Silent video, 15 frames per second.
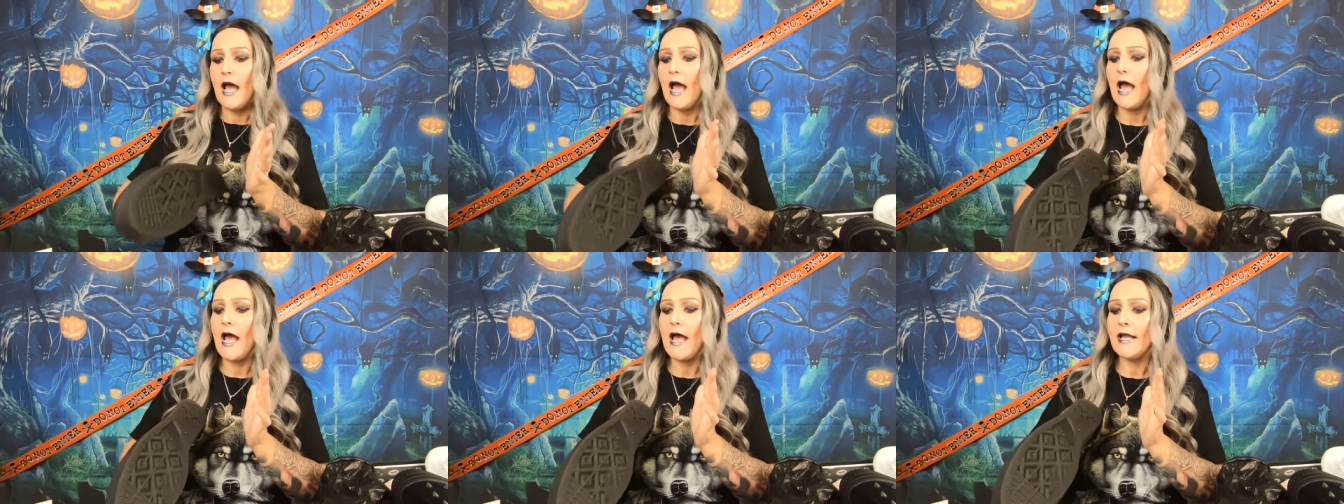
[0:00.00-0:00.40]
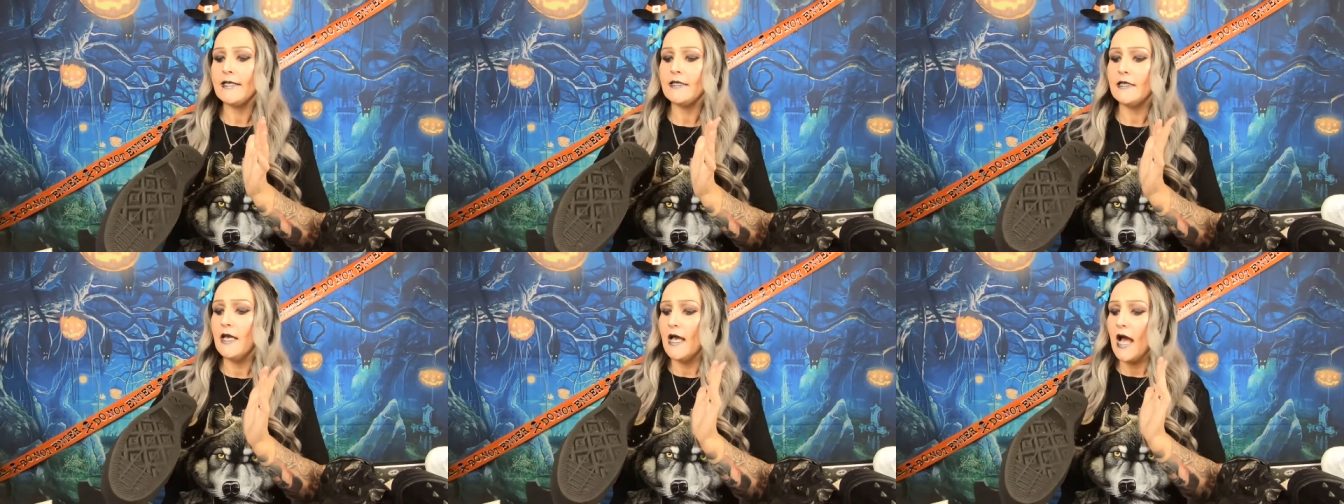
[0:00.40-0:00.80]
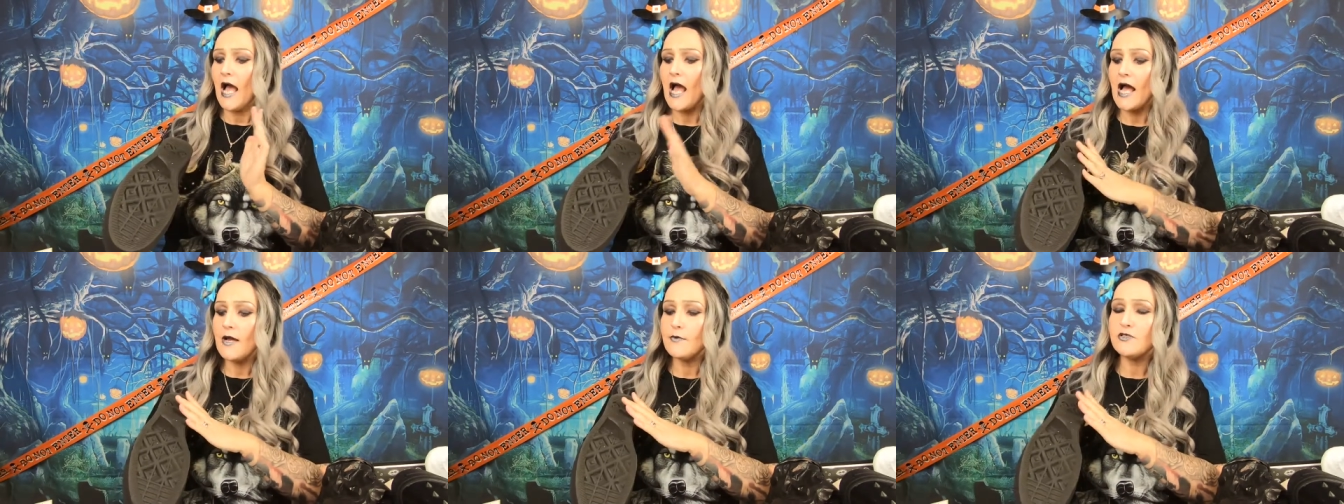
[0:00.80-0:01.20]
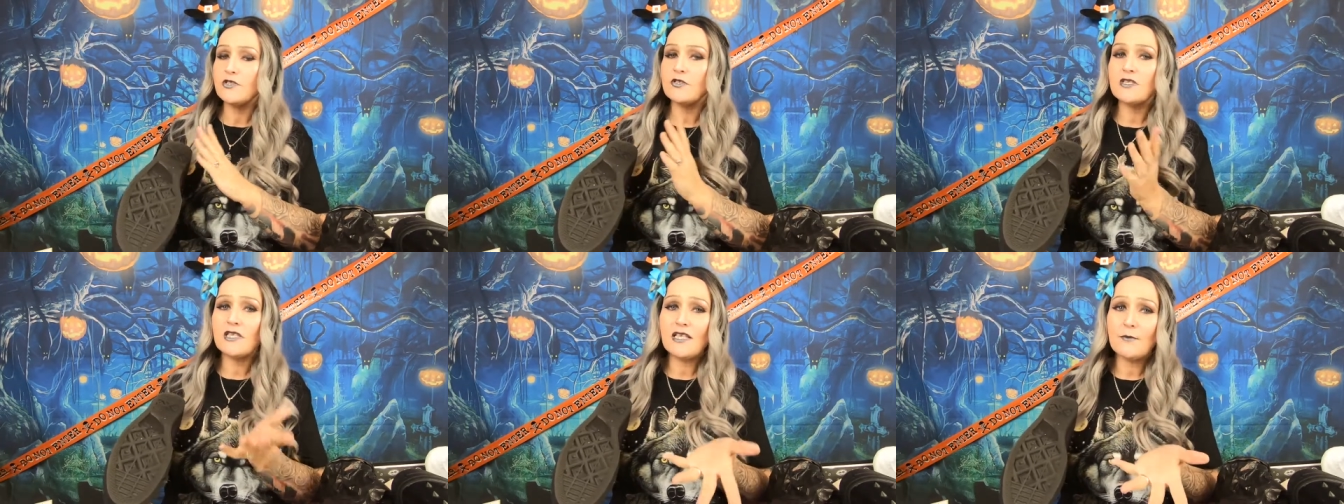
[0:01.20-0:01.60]
And I was
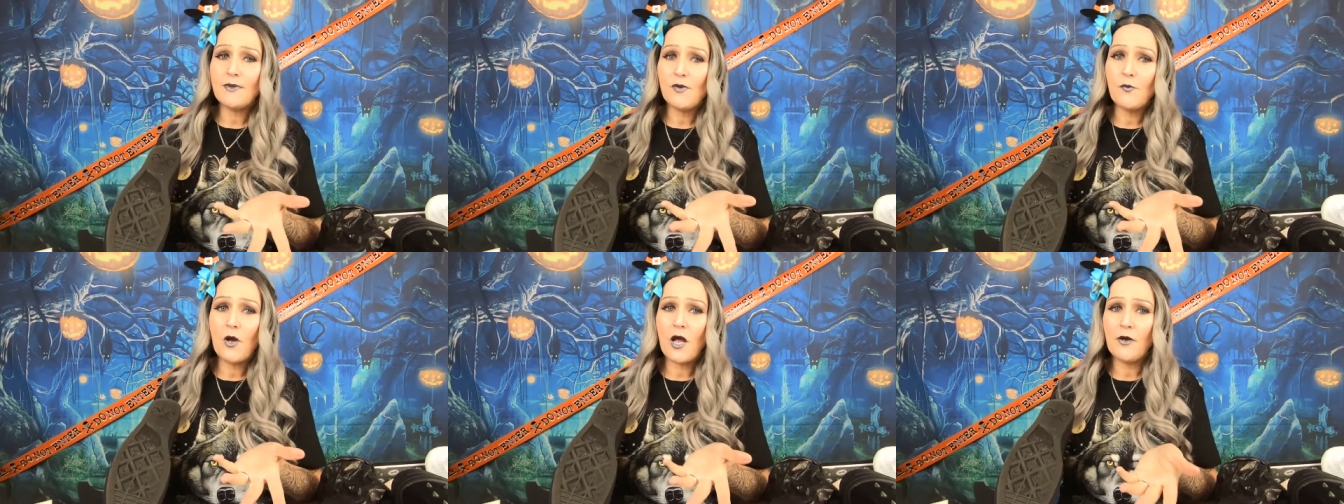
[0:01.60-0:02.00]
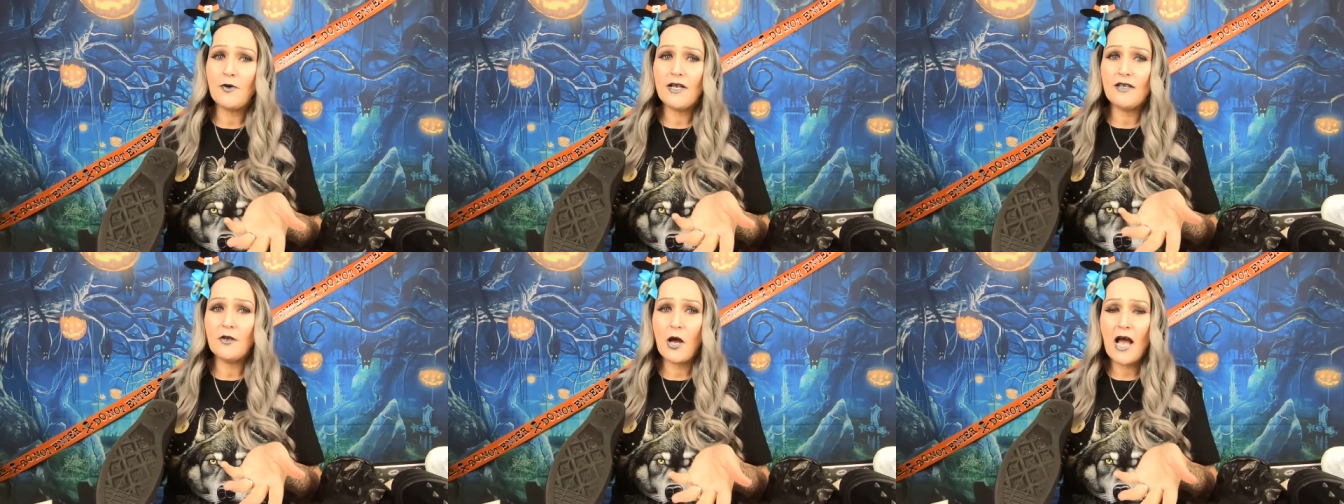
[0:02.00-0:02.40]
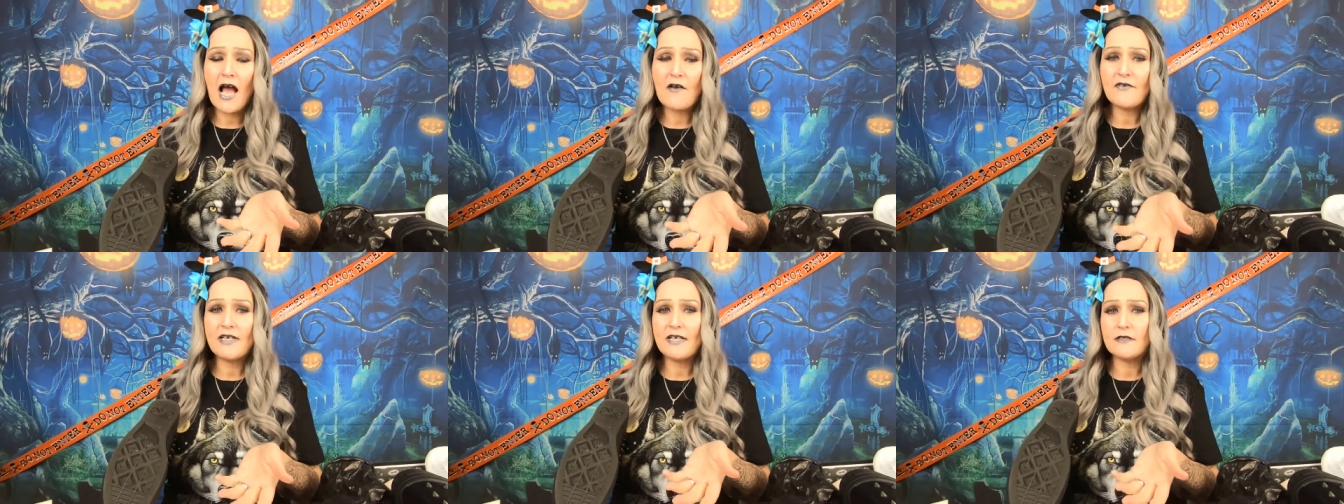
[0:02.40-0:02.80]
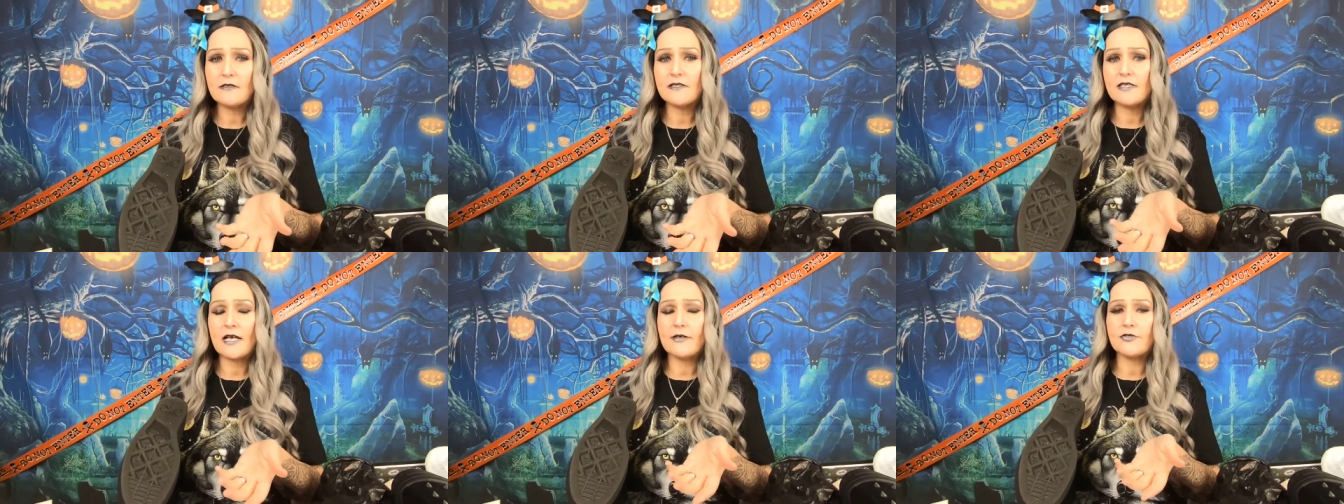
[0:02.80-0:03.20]
just a little bit worried, not having
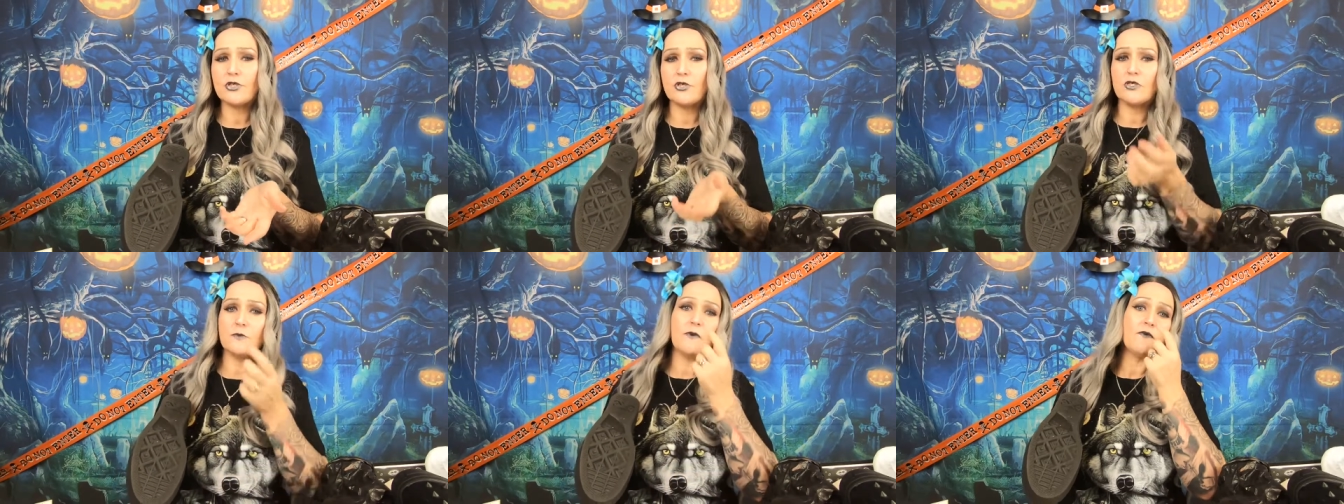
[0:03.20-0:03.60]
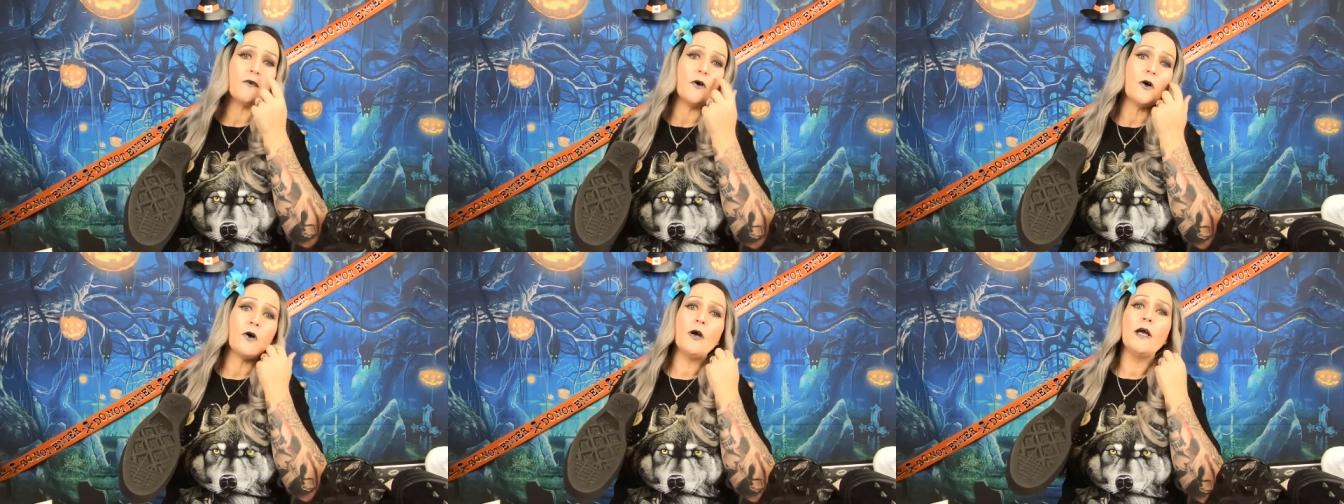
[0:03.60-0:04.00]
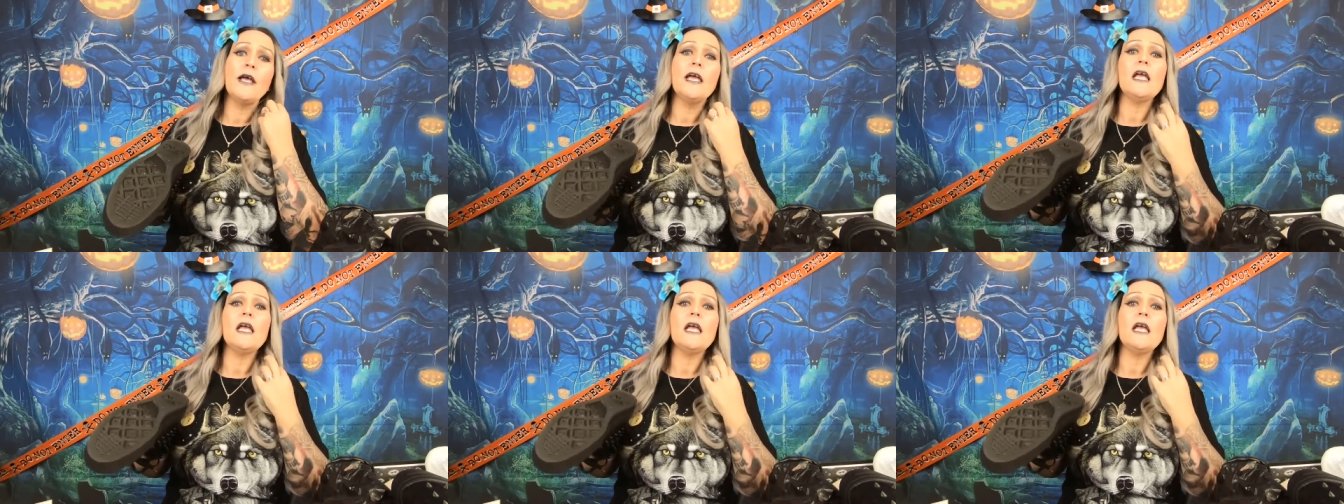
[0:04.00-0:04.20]
Killstar shoes before,